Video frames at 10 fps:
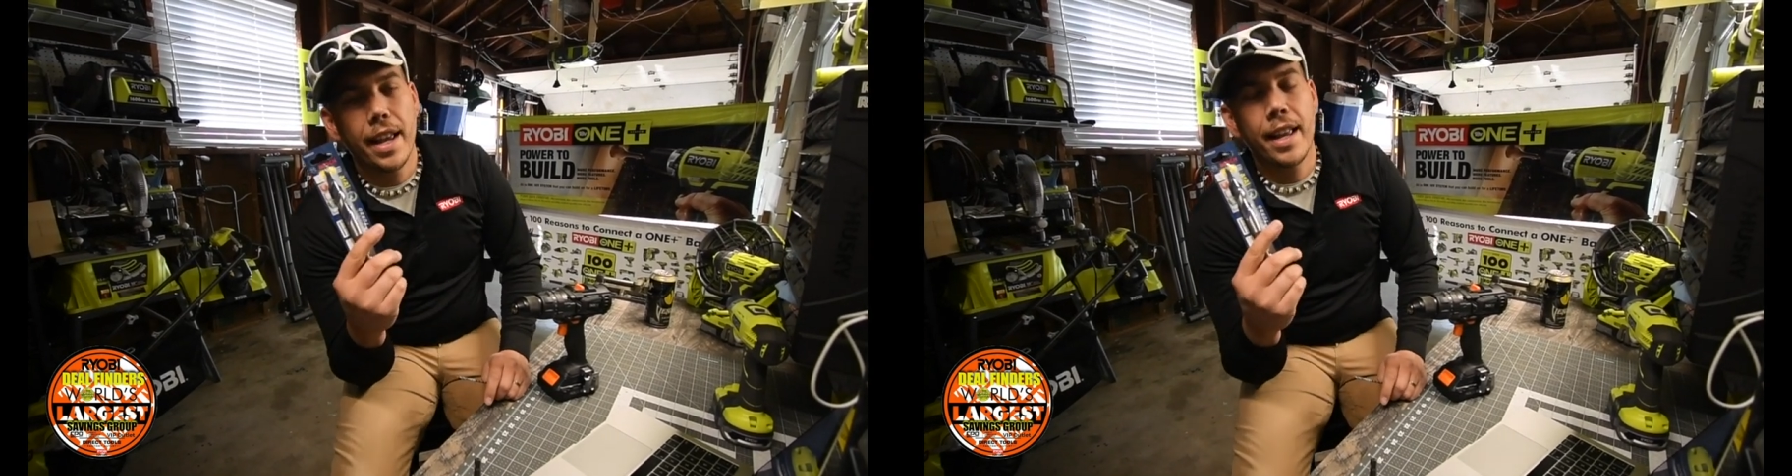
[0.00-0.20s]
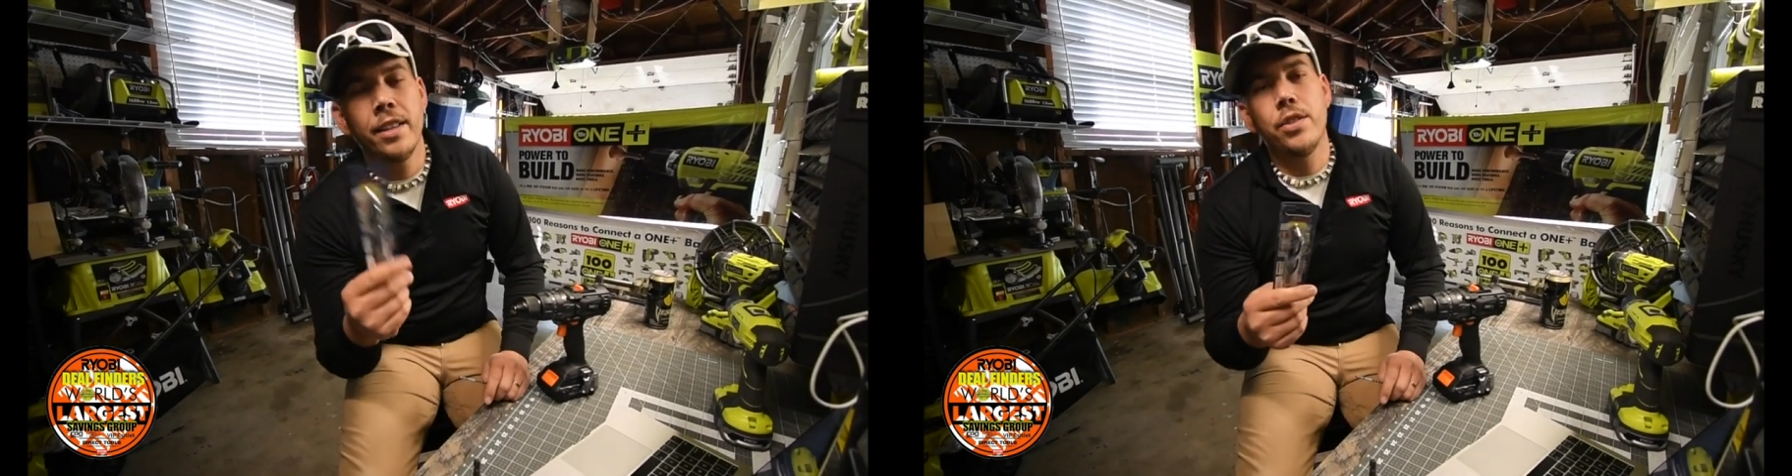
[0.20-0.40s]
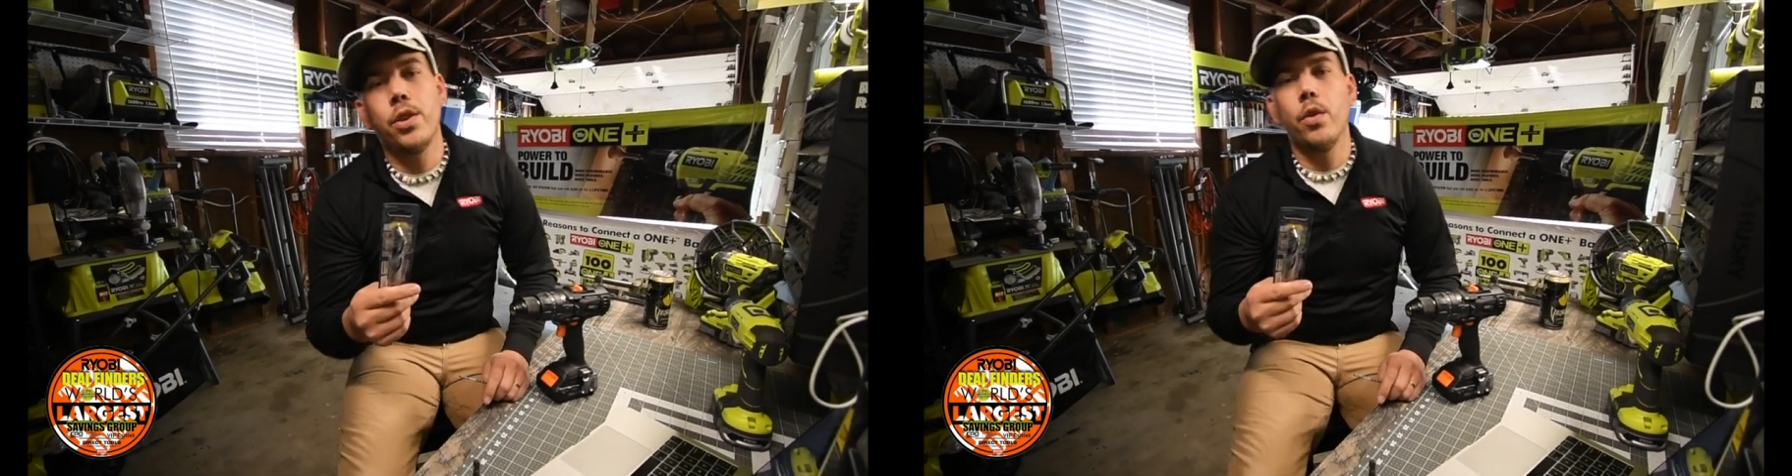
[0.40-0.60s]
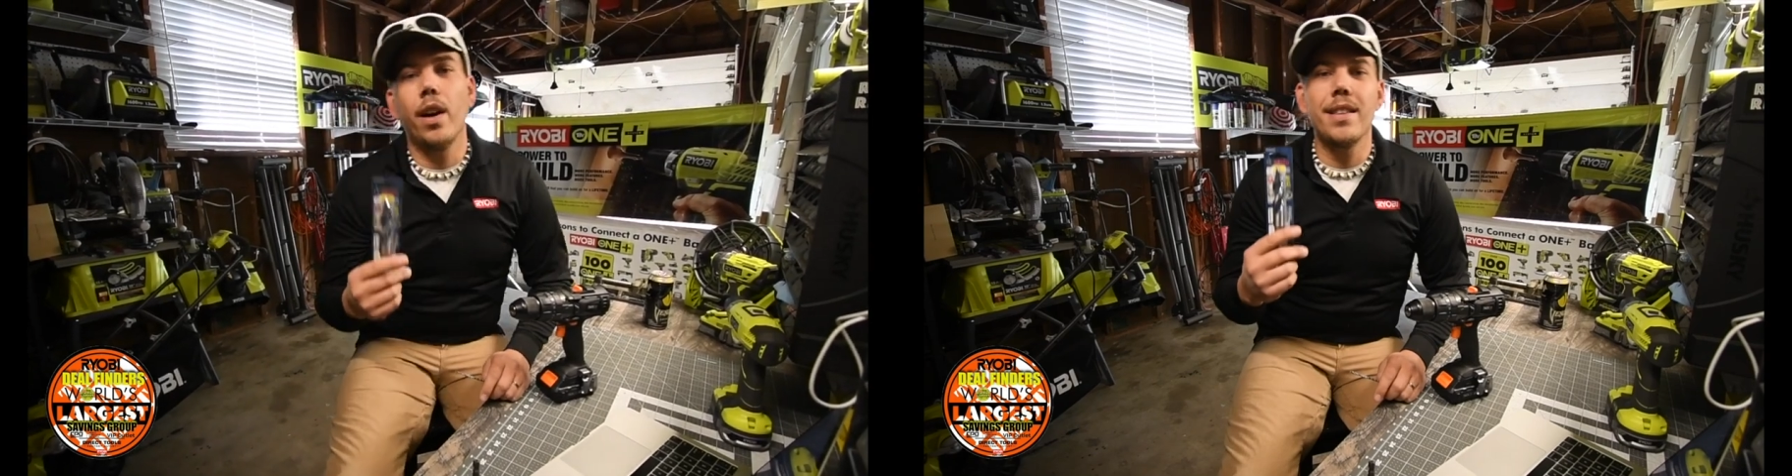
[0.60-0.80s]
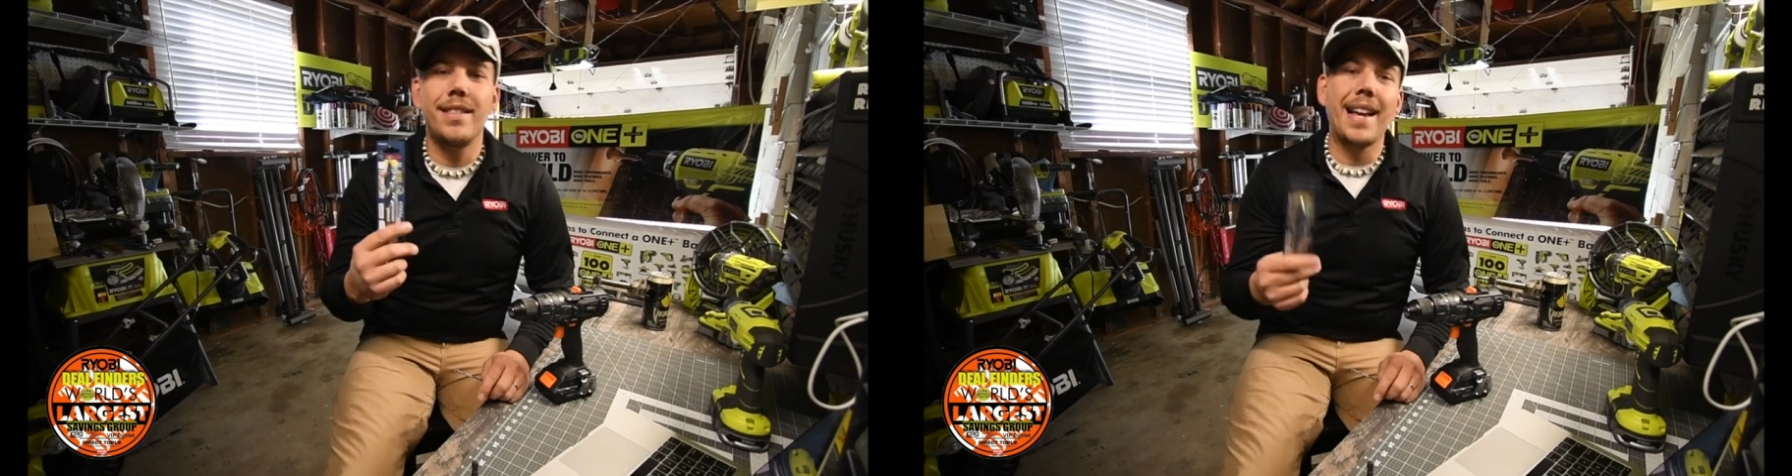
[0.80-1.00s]
into
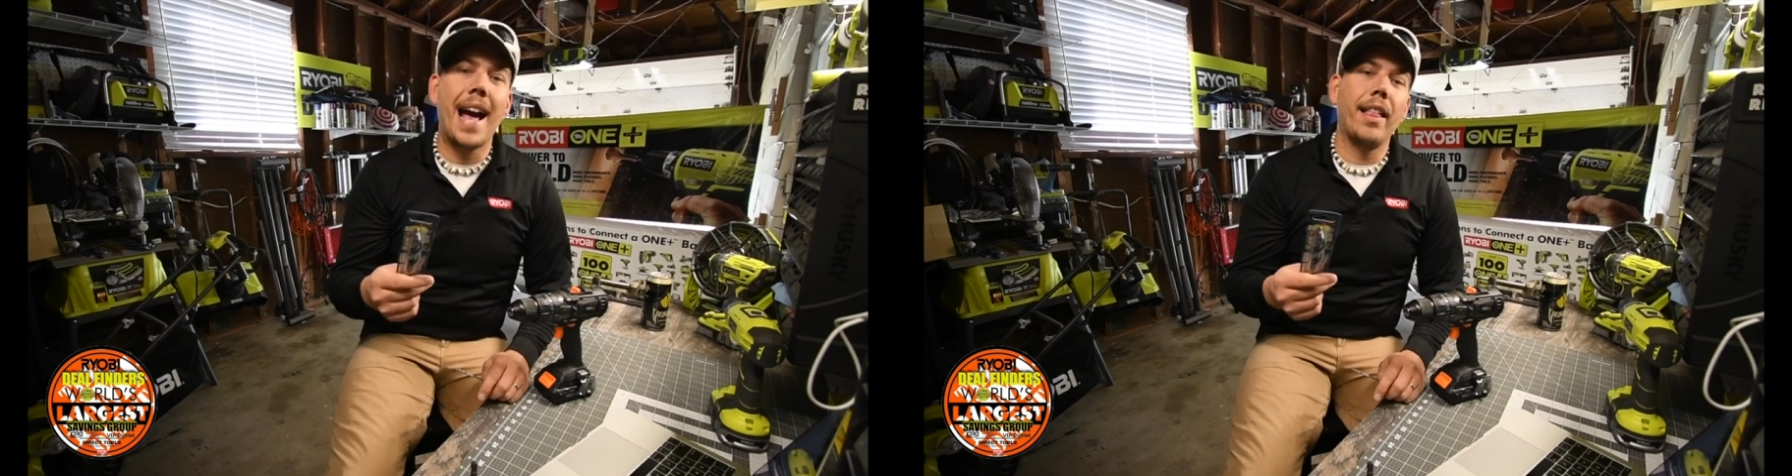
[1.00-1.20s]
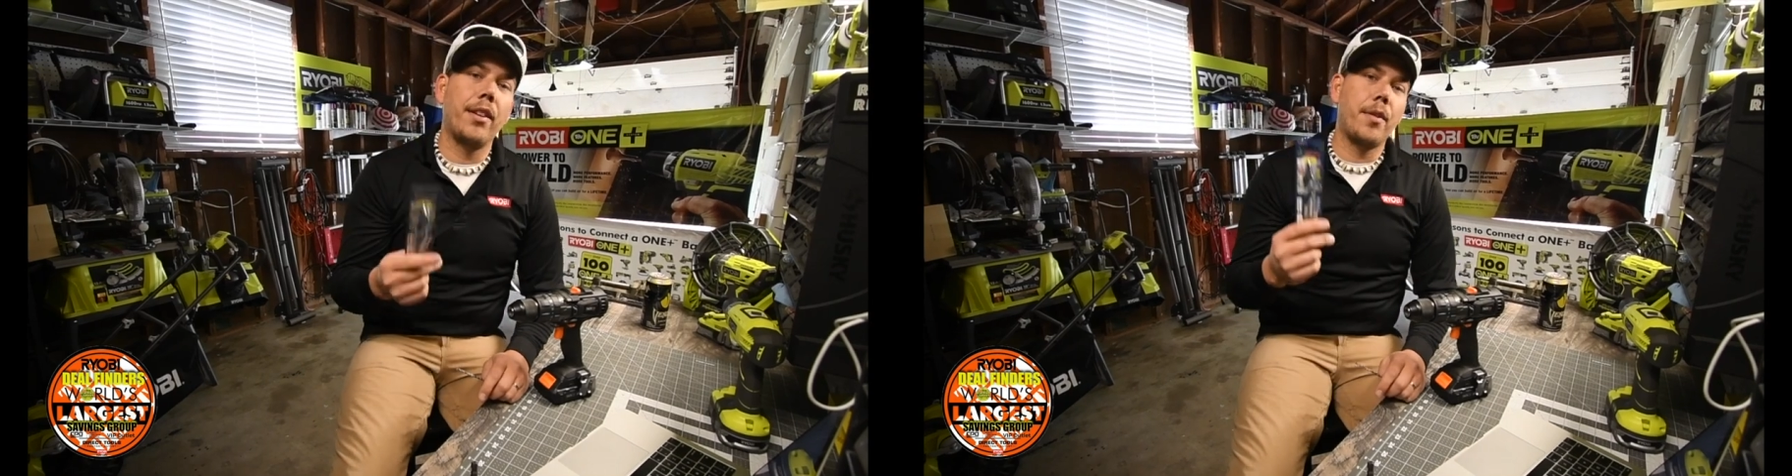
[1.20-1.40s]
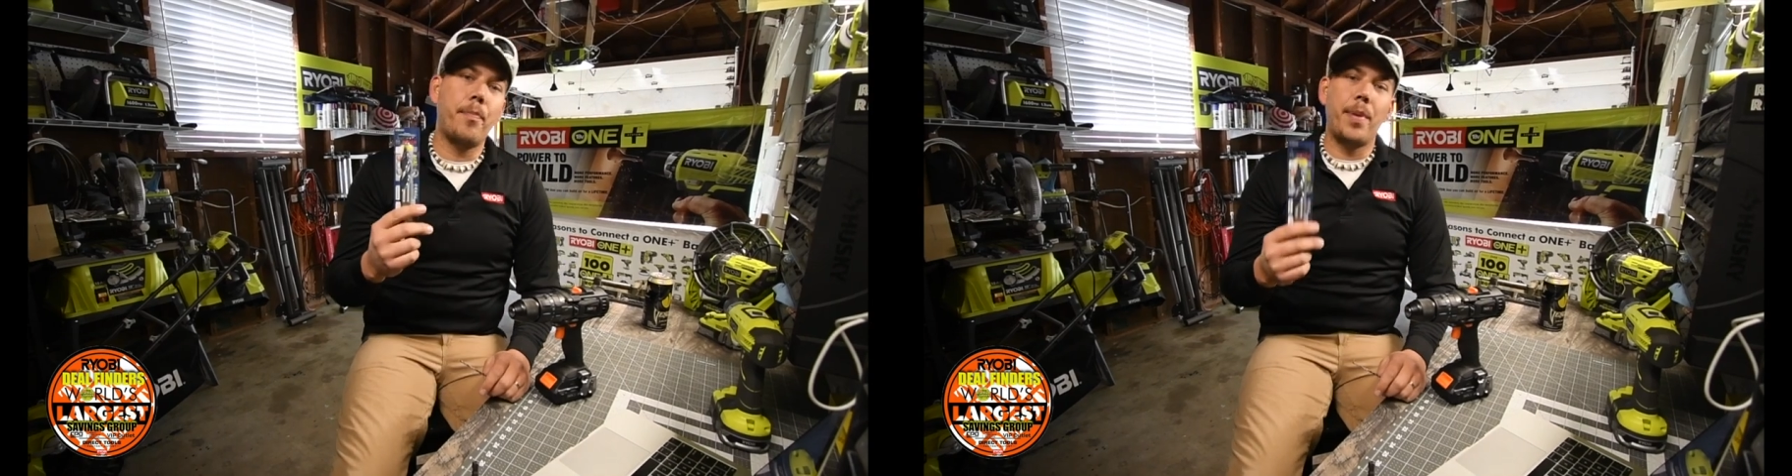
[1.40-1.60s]
a solid